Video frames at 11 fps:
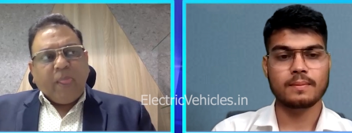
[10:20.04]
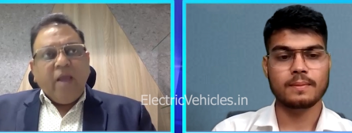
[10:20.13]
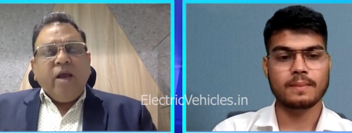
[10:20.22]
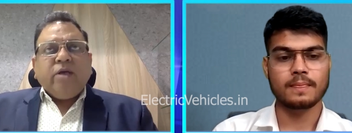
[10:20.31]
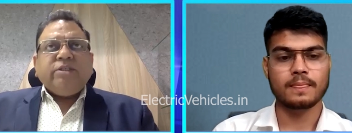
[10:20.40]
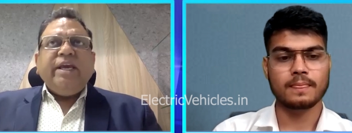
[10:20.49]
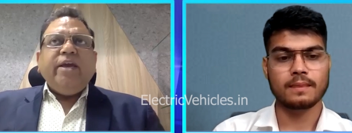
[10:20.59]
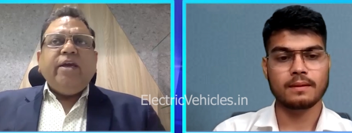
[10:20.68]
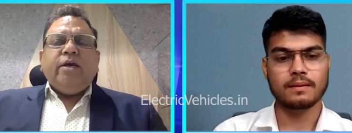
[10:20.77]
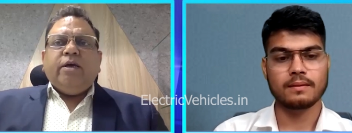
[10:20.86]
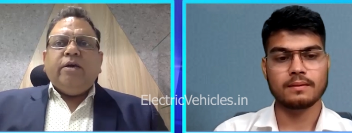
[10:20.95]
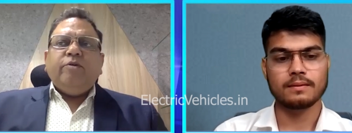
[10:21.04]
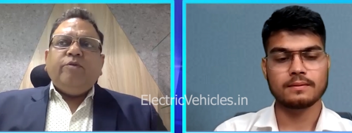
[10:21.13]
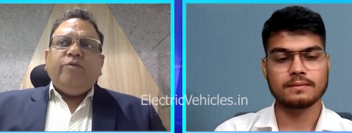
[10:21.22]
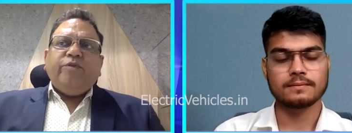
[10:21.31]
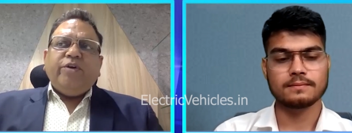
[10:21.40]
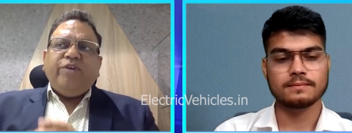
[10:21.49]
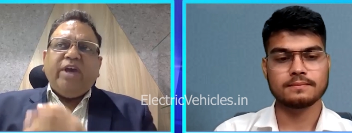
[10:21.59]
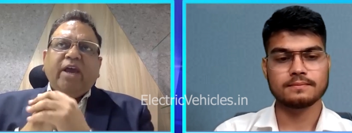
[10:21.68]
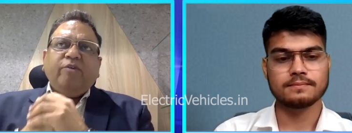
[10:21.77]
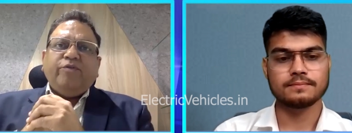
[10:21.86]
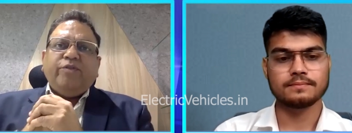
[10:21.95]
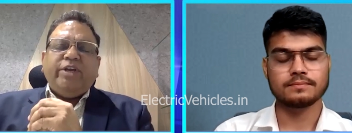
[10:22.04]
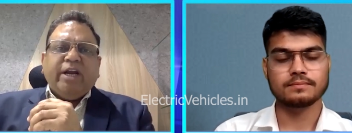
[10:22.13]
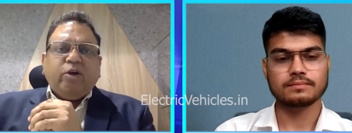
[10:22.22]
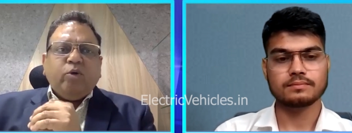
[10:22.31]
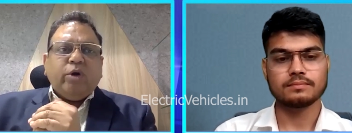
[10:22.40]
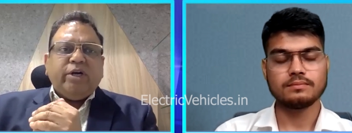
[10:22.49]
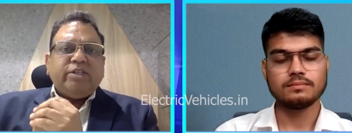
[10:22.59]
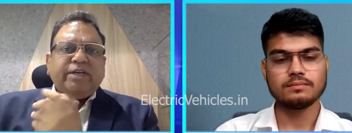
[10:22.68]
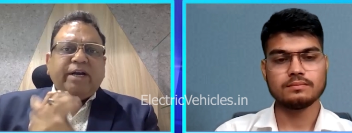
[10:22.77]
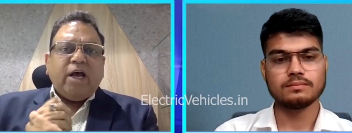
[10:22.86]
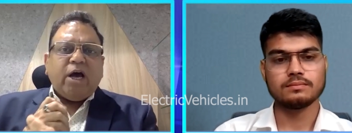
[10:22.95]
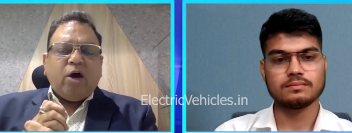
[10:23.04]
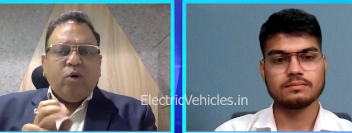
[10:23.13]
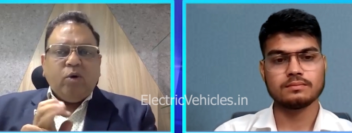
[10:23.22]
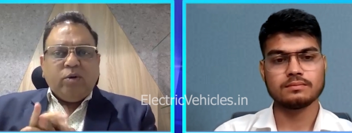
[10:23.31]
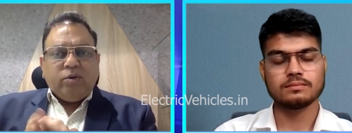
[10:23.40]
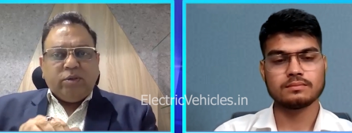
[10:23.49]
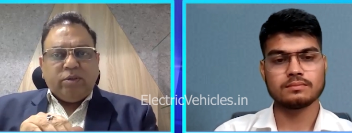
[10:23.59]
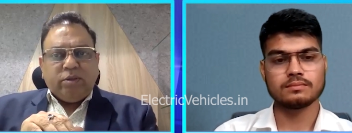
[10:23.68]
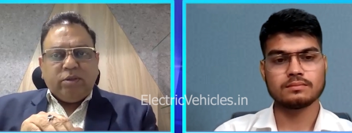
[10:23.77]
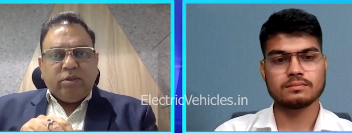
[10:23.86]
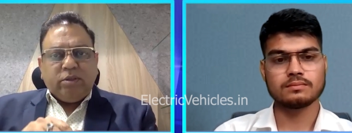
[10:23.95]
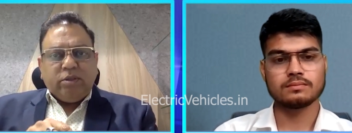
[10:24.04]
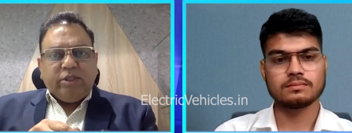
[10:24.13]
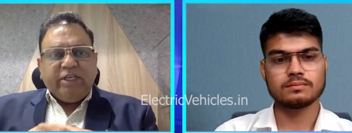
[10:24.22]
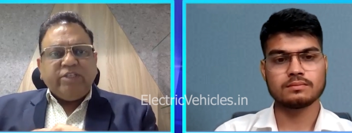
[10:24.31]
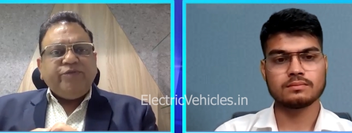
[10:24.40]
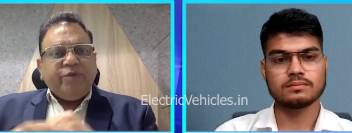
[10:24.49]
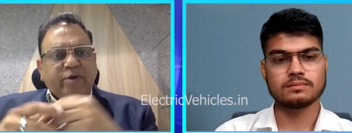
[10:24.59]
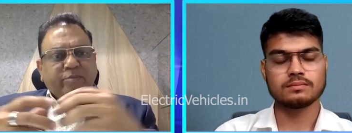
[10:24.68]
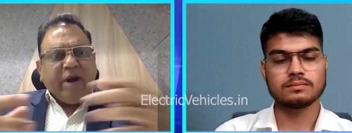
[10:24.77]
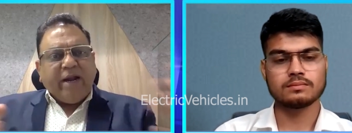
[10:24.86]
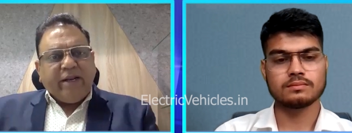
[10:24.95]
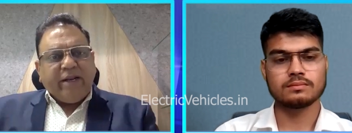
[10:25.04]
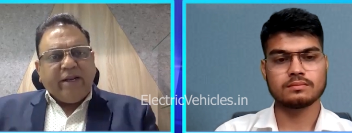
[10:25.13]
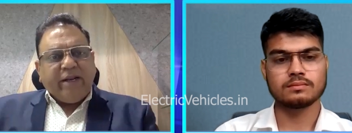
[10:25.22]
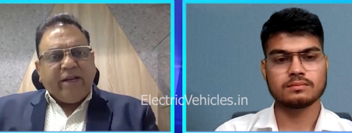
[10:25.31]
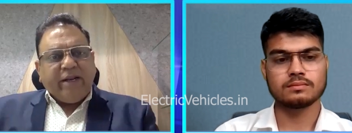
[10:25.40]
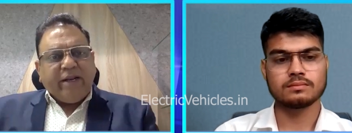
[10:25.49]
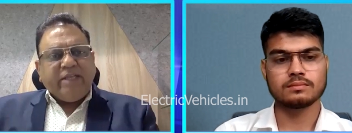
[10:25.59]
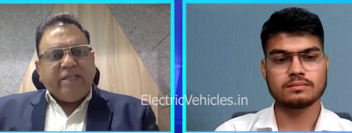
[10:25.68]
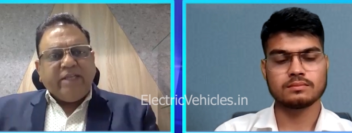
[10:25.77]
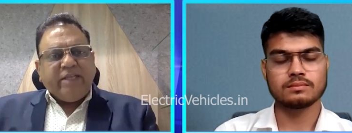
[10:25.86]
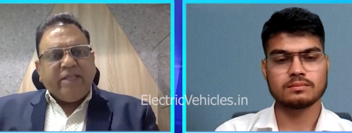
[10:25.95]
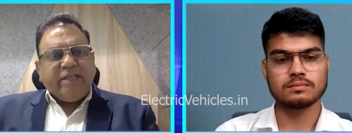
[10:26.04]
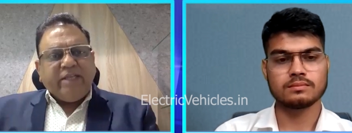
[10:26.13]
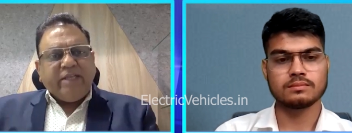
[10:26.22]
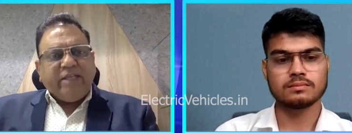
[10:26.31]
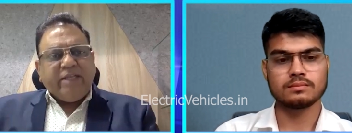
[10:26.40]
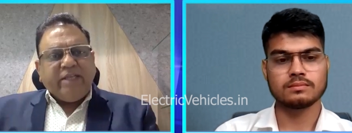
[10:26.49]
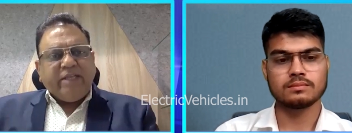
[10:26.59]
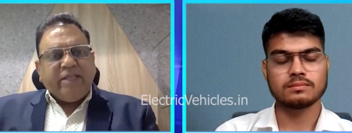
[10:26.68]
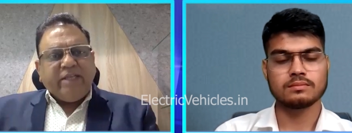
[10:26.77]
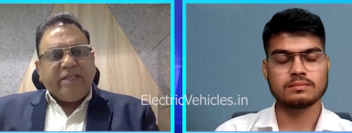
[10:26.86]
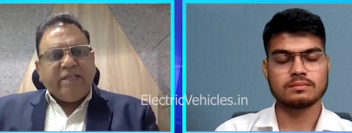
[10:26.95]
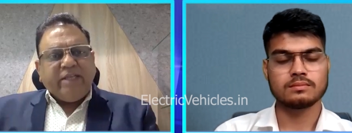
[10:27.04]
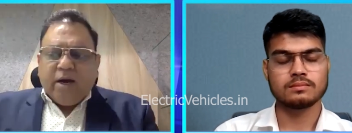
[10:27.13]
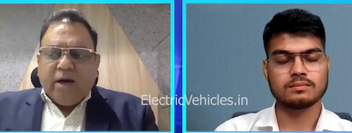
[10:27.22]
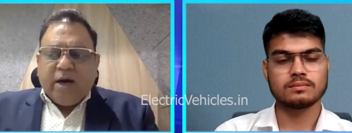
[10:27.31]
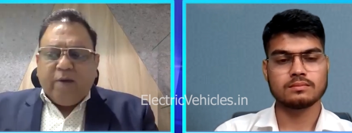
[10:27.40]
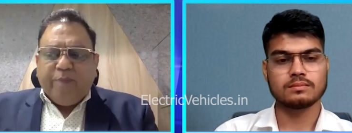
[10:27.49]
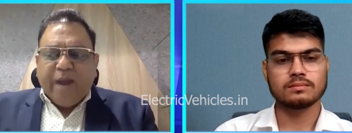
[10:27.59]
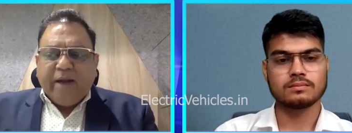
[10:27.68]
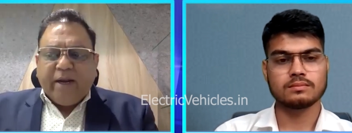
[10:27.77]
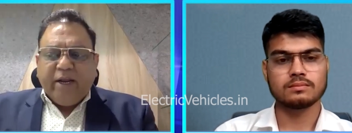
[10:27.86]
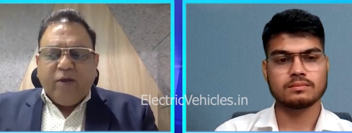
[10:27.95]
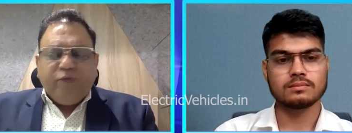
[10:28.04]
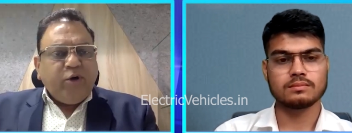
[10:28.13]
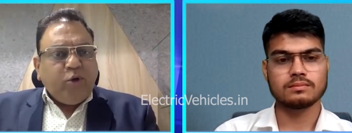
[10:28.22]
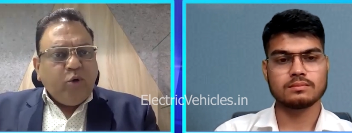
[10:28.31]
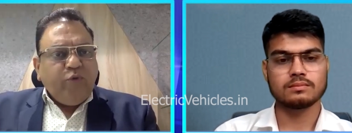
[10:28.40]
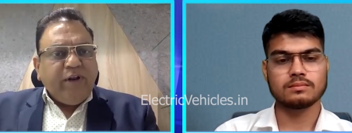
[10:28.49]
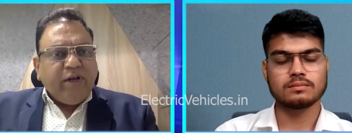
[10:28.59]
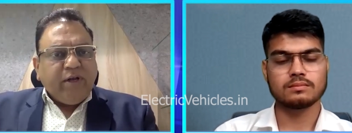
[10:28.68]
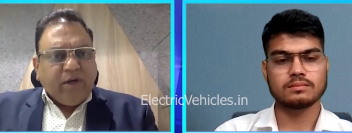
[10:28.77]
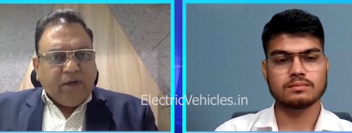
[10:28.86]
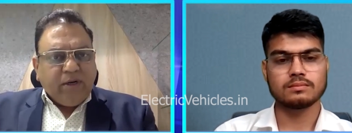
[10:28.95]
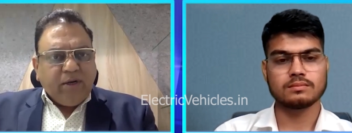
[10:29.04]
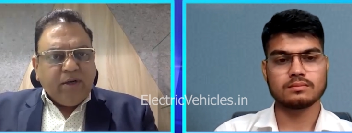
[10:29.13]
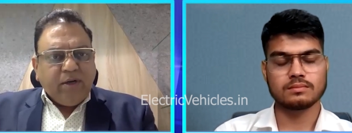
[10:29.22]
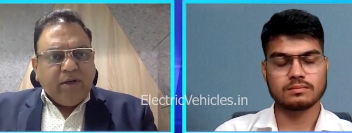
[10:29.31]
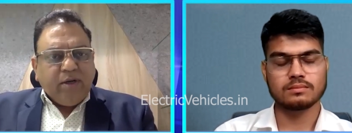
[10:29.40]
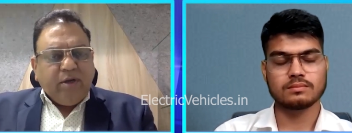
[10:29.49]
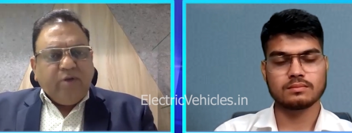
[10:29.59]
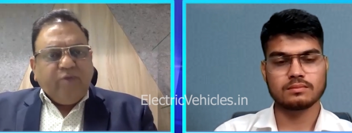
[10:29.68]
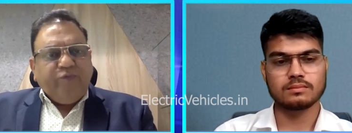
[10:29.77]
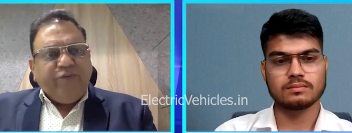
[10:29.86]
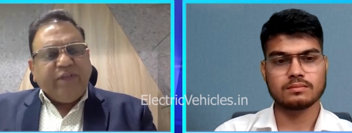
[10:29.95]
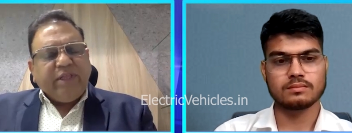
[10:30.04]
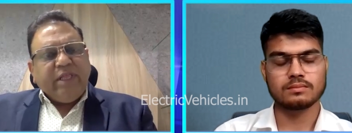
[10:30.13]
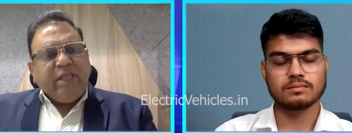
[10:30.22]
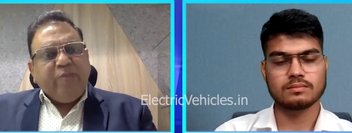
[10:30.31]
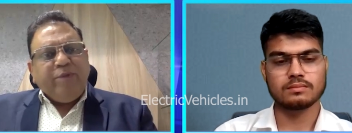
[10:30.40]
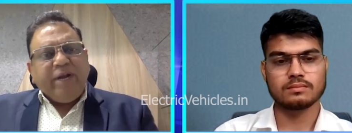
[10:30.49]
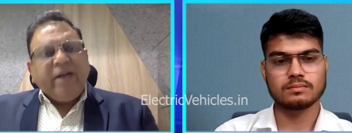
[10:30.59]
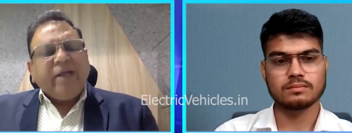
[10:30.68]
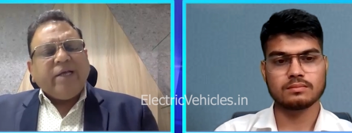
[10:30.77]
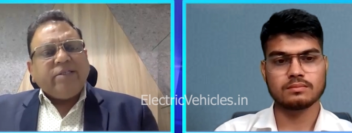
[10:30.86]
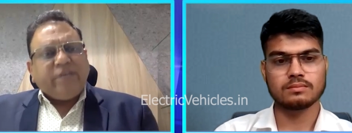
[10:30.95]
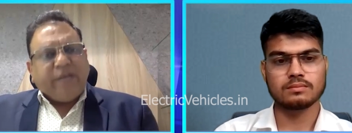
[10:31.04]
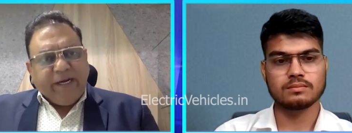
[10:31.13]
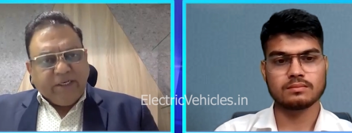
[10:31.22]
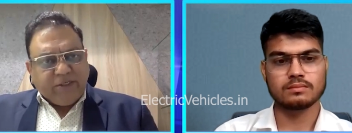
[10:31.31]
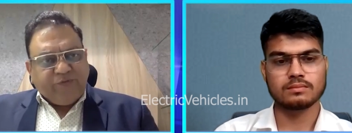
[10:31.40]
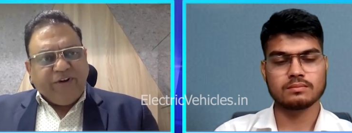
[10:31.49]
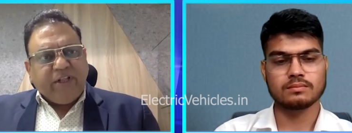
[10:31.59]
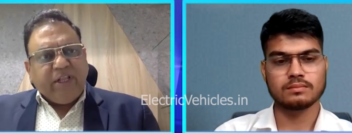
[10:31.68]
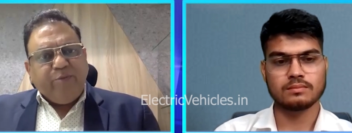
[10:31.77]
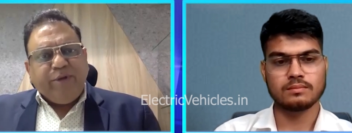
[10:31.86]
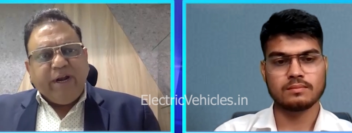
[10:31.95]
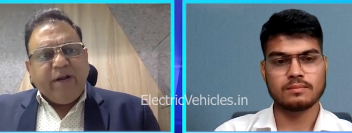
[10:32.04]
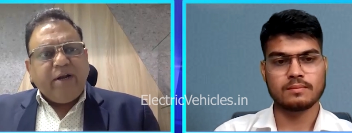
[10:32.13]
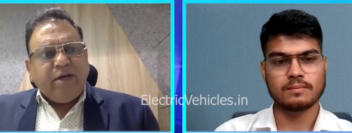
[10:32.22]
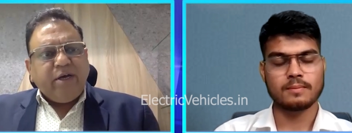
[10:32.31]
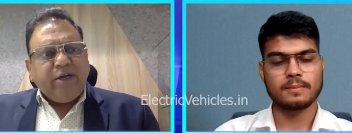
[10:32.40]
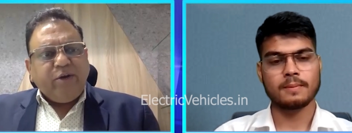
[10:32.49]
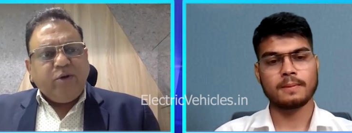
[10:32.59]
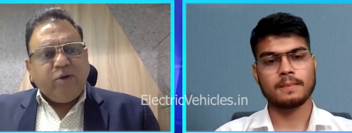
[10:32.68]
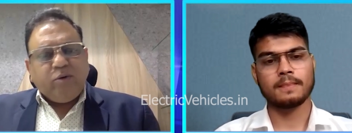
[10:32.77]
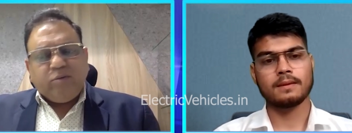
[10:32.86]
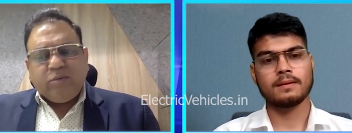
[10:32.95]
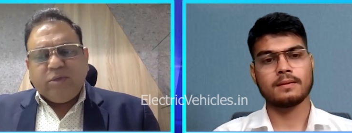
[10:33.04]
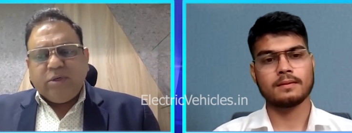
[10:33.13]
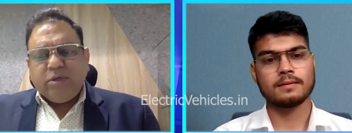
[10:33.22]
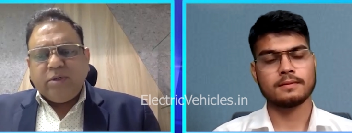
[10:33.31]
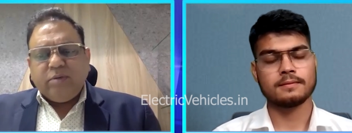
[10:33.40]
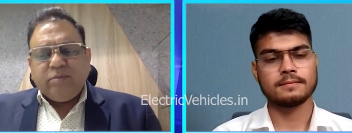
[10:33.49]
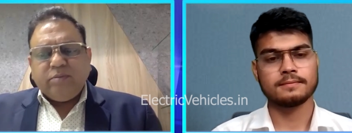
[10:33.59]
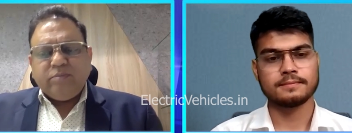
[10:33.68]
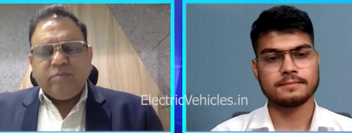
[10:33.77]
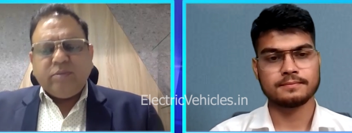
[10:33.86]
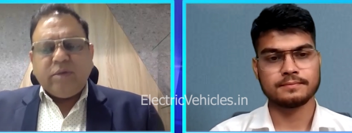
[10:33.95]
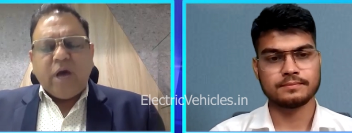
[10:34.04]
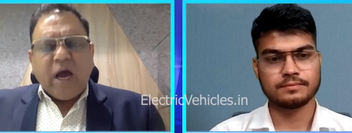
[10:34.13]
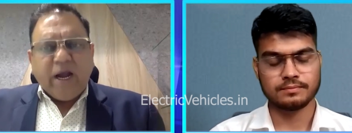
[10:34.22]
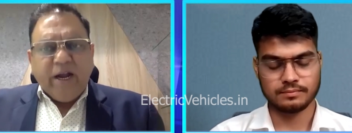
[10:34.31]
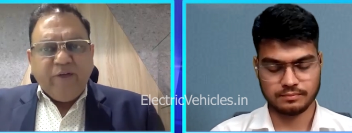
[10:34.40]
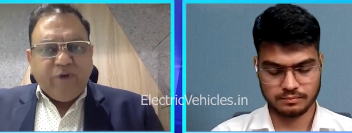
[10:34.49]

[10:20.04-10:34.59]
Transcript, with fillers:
Speaker 1: See, we have yet to understand how these uh, batteries are being made, because a battery of a two-wheeler with limited constraints, with limited, uh, you know, uh, R and D